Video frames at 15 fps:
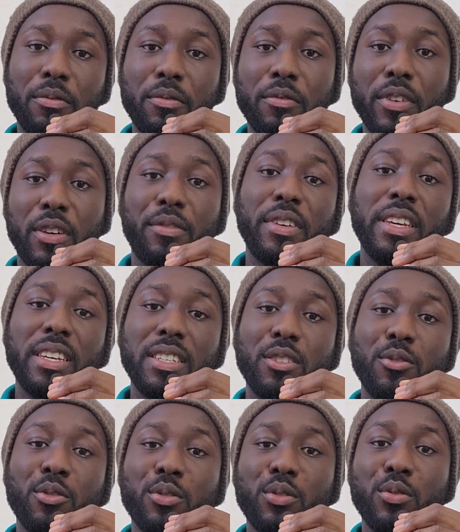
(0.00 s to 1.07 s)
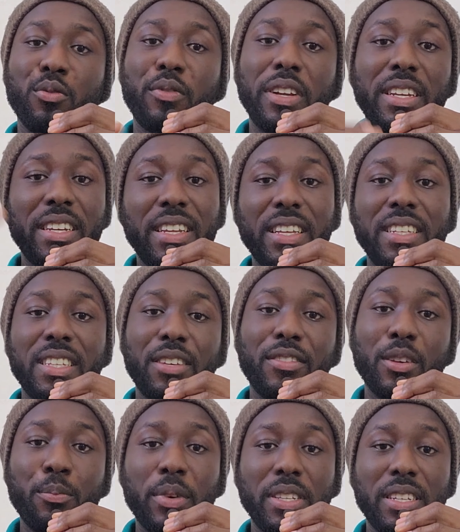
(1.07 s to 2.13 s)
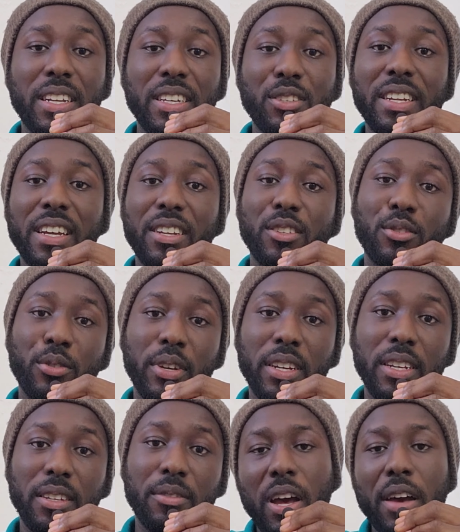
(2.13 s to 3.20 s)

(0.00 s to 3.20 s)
verification or to validate if the person has done it already.